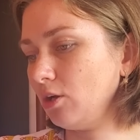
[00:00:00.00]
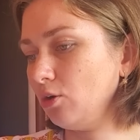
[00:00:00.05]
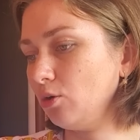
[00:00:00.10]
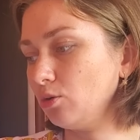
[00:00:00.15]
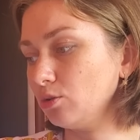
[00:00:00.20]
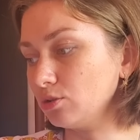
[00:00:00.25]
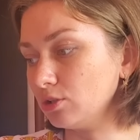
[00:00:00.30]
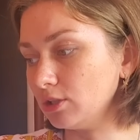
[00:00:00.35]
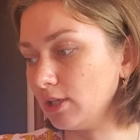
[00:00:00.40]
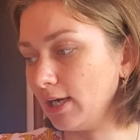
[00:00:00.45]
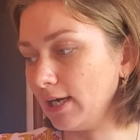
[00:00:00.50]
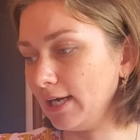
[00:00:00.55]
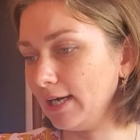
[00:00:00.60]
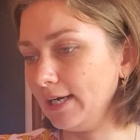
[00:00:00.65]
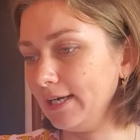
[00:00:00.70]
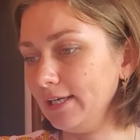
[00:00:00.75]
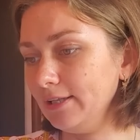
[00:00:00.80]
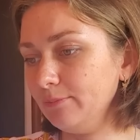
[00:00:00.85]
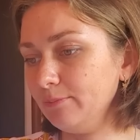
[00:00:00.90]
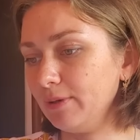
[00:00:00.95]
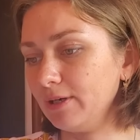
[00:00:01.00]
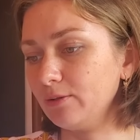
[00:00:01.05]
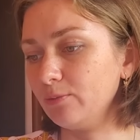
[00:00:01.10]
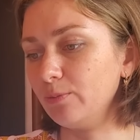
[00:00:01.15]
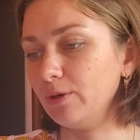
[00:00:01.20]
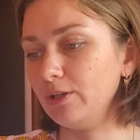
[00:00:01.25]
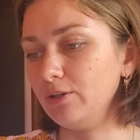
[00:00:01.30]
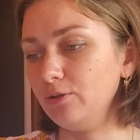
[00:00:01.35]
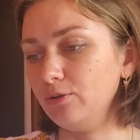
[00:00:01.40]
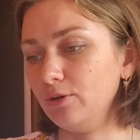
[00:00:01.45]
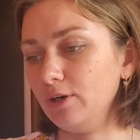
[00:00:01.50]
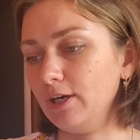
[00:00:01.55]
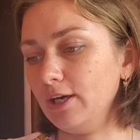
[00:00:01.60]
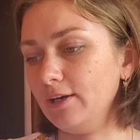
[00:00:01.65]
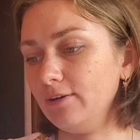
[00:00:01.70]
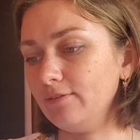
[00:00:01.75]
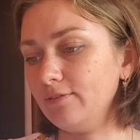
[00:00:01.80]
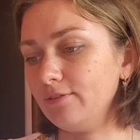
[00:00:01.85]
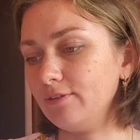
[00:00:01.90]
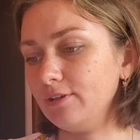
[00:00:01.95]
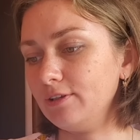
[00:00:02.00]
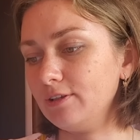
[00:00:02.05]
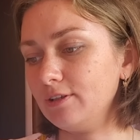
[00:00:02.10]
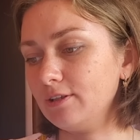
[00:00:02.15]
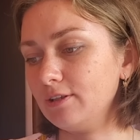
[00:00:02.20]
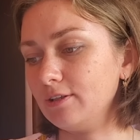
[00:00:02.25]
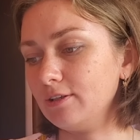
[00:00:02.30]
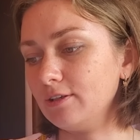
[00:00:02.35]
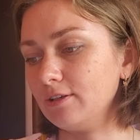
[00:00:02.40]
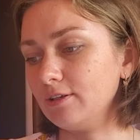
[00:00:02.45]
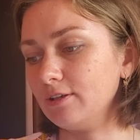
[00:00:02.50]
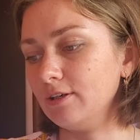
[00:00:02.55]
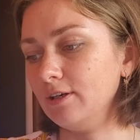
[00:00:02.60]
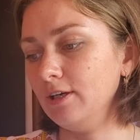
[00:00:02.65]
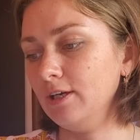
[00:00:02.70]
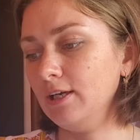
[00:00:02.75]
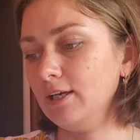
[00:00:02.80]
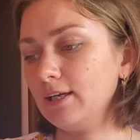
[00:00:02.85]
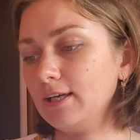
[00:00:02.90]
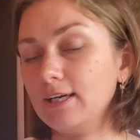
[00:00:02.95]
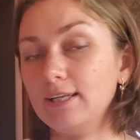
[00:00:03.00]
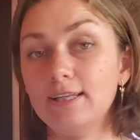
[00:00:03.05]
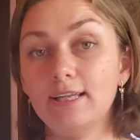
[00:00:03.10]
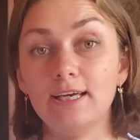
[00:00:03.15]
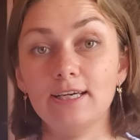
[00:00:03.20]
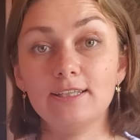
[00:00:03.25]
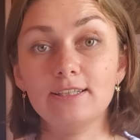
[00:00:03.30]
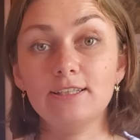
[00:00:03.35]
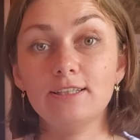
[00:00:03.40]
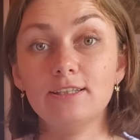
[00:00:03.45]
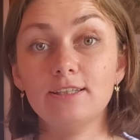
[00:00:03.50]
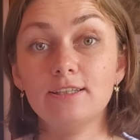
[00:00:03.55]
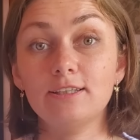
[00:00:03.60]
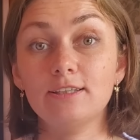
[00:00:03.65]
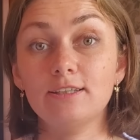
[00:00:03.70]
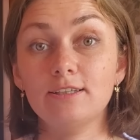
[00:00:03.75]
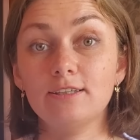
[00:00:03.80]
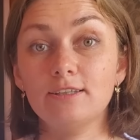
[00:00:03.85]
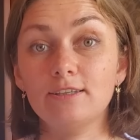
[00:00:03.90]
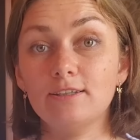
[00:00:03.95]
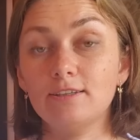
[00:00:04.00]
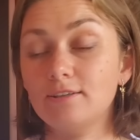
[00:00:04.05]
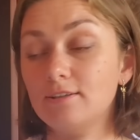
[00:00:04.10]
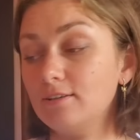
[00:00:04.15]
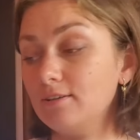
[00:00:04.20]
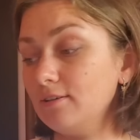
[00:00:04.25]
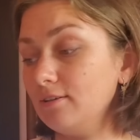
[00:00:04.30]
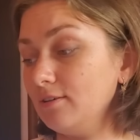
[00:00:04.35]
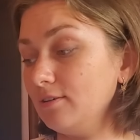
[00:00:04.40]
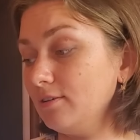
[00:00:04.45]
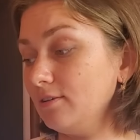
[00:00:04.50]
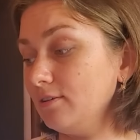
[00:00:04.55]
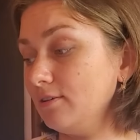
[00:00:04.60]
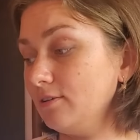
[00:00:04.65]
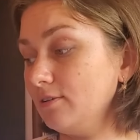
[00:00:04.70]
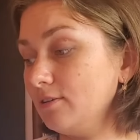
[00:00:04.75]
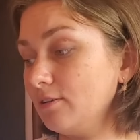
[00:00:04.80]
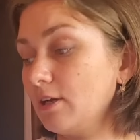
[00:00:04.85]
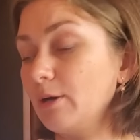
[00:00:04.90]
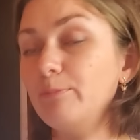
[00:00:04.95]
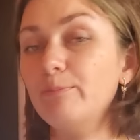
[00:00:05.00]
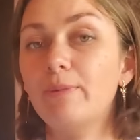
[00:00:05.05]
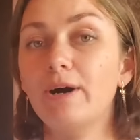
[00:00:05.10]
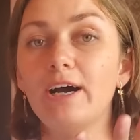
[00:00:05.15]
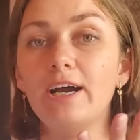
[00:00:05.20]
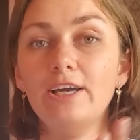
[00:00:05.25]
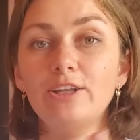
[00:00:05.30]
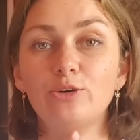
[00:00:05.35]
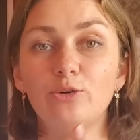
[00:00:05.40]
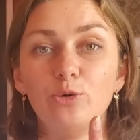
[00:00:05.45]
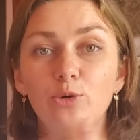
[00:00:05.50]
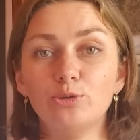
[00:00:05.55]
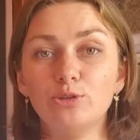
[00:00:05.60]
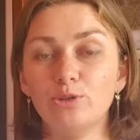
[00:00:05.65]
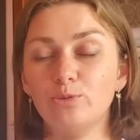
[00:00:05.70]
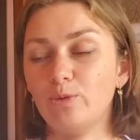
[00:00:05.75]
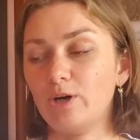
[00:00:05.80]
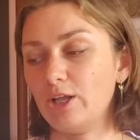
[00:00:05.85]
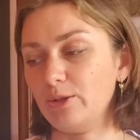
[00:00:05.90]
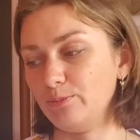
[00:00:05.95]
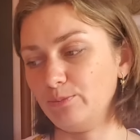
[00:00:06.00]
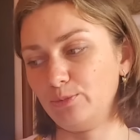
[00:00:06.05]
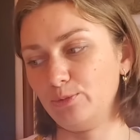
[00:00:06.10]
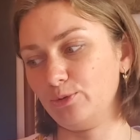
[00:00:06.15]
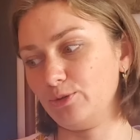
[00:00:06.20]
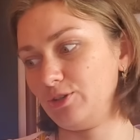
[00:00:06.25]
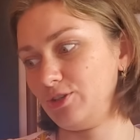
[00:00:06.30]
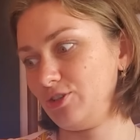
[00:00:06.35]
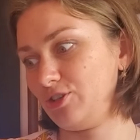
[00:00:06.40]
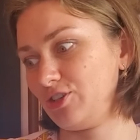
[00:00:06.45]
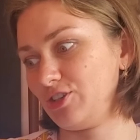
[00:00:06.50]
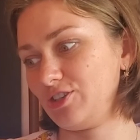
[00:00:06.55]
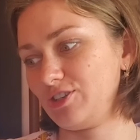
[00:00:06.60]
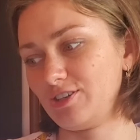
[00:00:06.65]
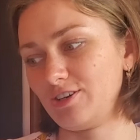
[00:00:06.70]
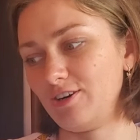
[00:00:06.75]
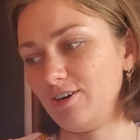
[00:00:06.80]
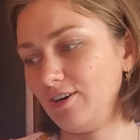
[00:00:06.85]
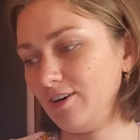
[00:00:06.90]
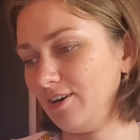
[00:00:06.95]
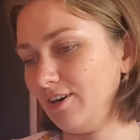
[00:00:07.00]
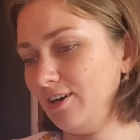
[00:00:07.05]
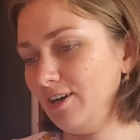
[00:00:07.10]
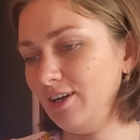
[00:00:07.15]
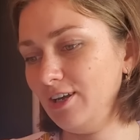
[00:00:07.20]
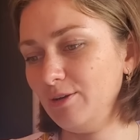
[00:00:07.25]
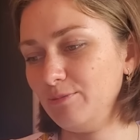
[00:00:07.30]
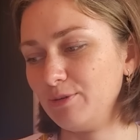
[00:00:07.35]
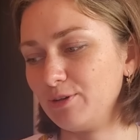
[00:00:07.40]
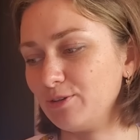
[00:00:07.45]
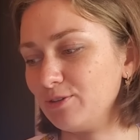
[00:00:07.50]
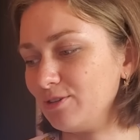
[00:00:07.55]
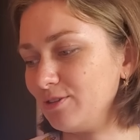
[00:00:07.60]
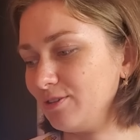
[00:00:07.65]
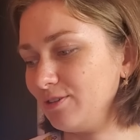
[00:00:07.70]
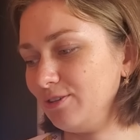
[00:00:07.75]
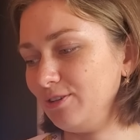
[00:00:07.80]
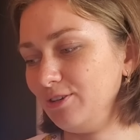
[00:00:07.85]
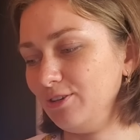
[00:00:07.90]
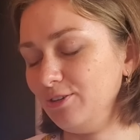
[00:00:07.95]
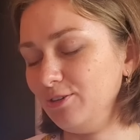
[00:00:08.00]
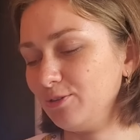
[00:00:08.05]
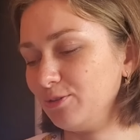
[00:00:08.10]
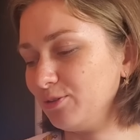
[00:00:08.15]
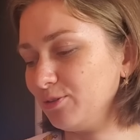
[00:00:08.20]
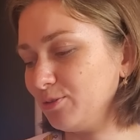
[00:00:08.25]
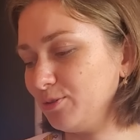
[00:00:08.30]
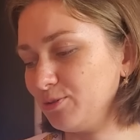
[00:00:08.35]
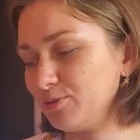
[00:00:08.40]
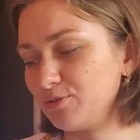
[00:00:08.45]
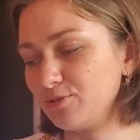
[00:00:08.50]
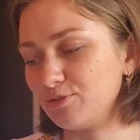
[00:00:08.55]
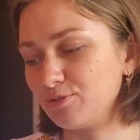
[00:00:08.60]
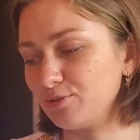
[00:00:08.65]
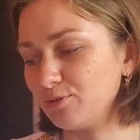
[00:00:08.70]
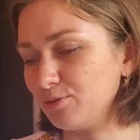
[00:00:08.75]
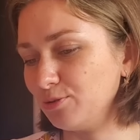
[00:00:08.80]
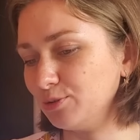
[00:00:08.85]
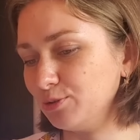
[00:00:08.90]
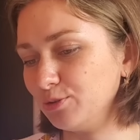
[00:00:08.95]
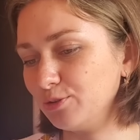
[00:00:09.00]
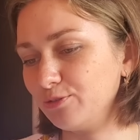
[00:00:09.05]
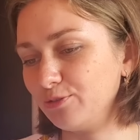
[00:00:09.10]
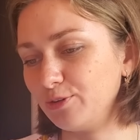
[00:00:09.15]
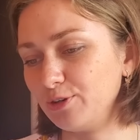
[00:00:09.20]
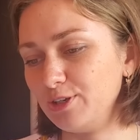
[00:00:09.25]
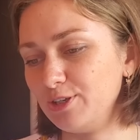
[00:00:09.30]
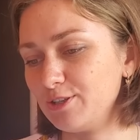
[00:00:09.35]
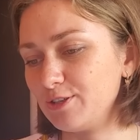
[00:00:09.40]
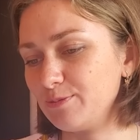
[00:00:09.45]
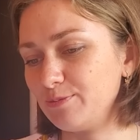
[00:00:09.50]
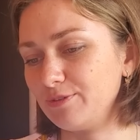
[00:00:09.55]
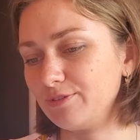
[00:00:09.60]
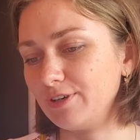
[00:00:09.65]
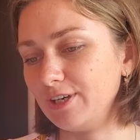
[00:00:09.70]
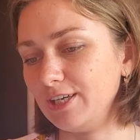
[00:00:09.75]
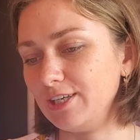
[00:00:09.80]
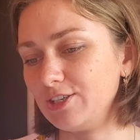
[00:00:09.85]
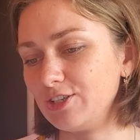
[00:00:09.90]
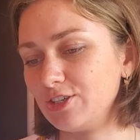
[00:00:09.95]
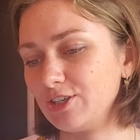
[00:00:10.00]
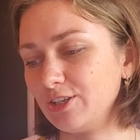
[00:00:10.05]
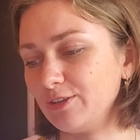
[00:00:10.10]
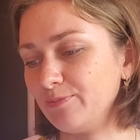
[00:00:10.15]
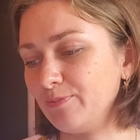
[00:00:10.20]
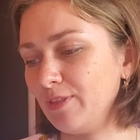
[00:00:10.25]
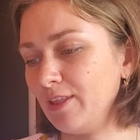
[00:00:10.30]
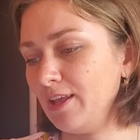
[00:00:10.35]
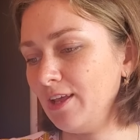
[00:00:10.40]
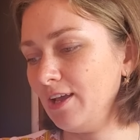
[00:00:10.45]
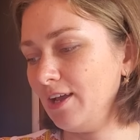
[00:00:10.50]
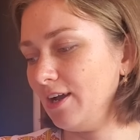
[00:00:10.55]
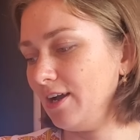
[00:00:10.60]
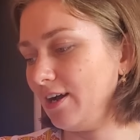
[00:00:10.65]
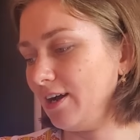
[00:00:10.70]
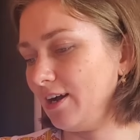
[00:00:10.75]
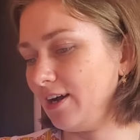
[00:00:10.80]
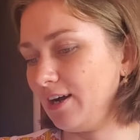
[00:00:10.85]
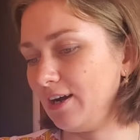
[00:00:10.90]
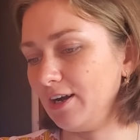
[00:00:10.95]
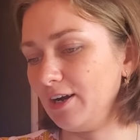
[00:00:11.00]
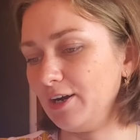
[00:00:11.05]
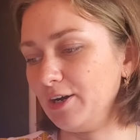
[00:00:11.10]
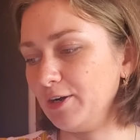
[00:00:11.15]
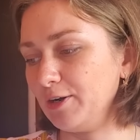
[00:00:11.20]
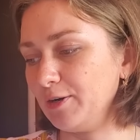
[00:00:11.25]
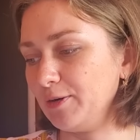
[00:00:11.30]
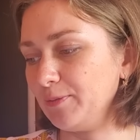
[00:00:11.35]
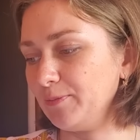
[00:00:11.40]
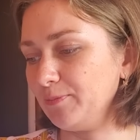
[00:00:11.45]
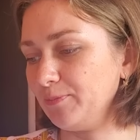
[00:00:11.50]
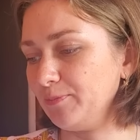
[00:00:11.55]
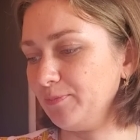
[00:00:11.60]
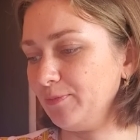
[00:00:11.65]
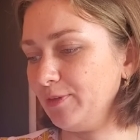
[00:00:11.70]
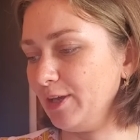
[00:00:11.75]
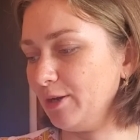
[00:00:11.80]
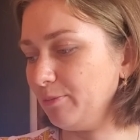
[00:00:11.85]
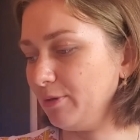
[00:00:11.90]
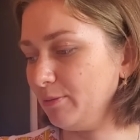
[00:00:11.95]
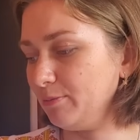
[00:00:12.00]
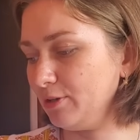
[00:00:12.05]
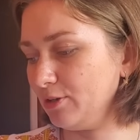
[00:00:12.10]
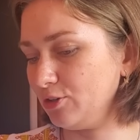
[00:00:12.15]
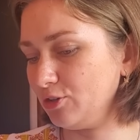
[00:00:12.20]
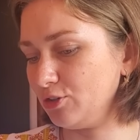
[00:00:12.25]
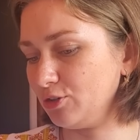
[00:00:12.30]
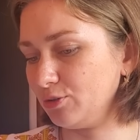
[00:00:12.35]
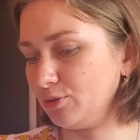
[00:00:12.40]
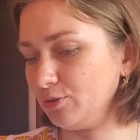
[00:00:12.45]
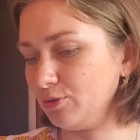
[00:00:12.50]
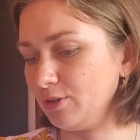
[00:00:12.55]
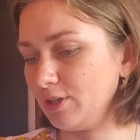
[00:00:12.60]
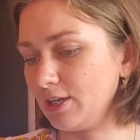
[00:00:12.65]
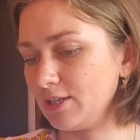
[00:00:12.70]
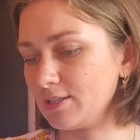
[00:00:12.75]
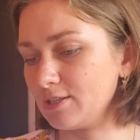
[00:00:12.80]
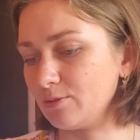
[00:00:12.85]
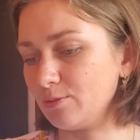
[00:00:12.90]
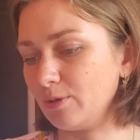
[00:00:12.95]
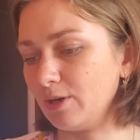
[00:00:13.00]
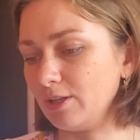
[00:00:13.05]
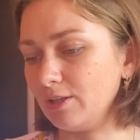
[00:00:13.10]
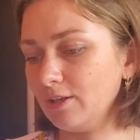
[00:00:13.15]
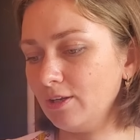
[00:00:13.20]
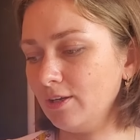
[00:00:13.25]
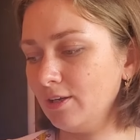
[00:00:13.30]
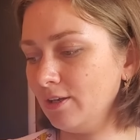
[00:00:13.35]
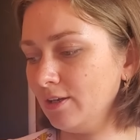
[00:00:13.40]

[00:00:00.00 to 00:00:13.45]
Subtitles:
online, but when you have it connected, combined all in one book, it's just, because you can go through, look for inspiration. Yeah, maybe I'll show you another one.